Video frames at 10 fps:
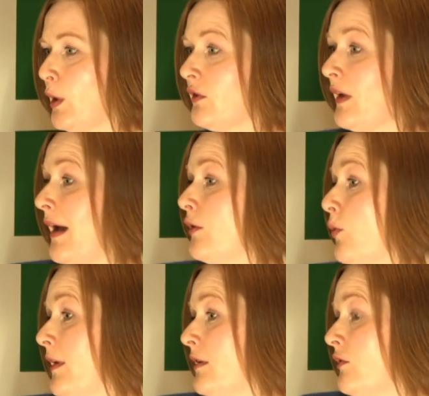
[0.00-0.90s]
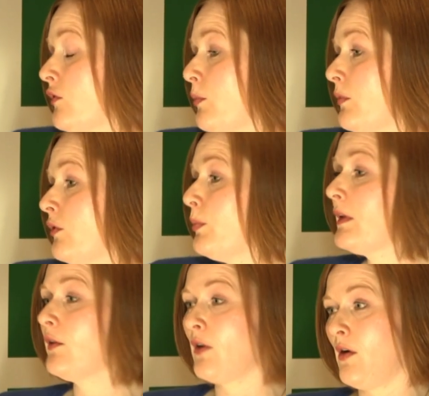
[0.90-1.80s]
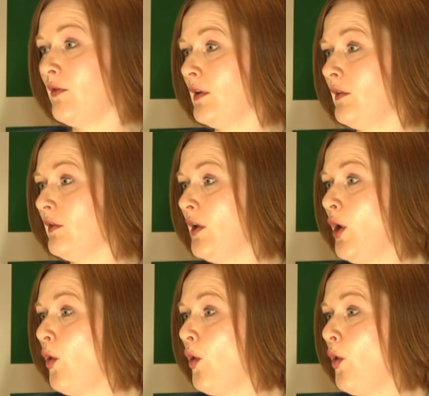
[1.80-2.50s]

So how do I teach them to build their confidence?